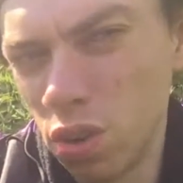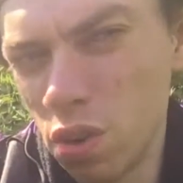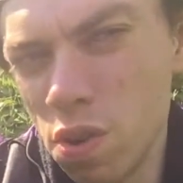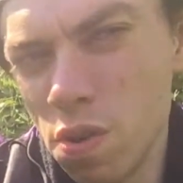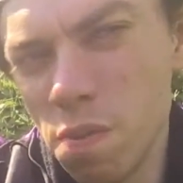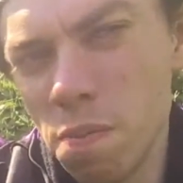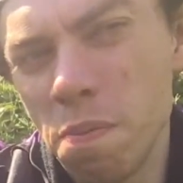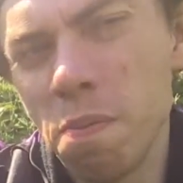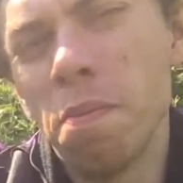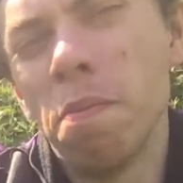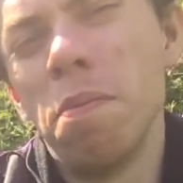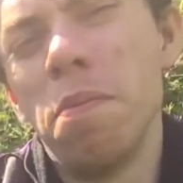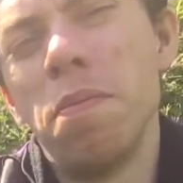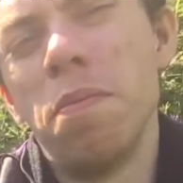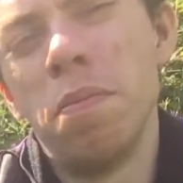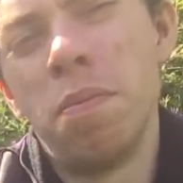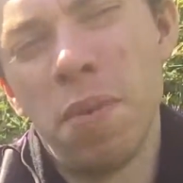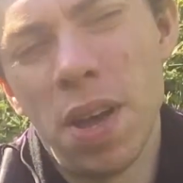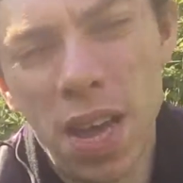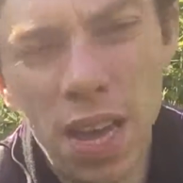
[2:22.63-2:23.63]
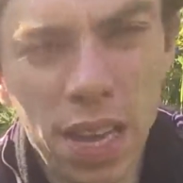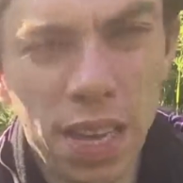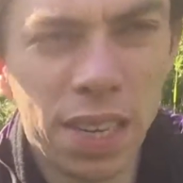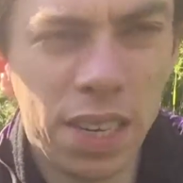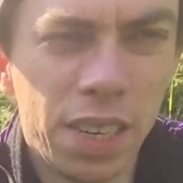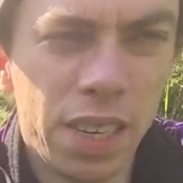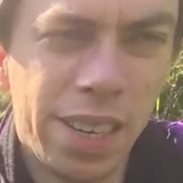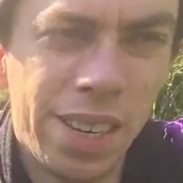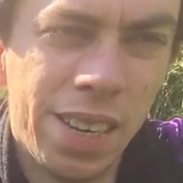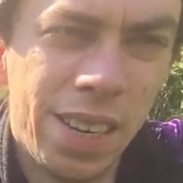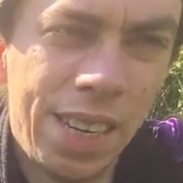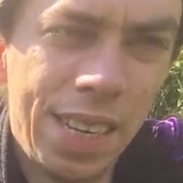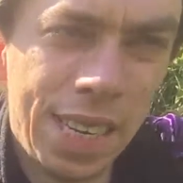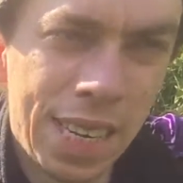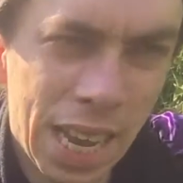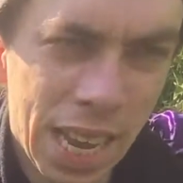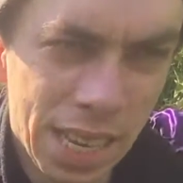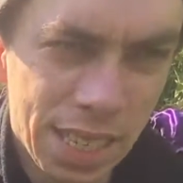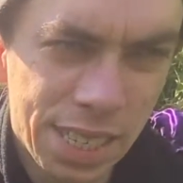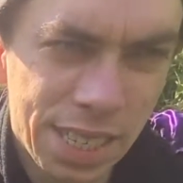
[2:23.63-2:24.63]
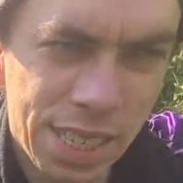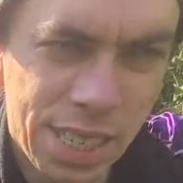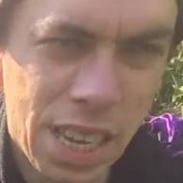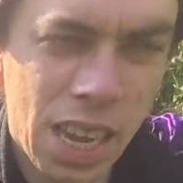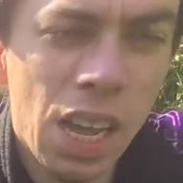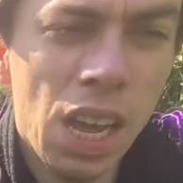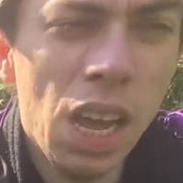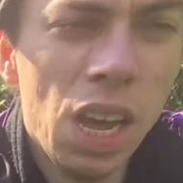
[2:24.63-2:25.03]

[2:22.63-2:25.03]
humanus,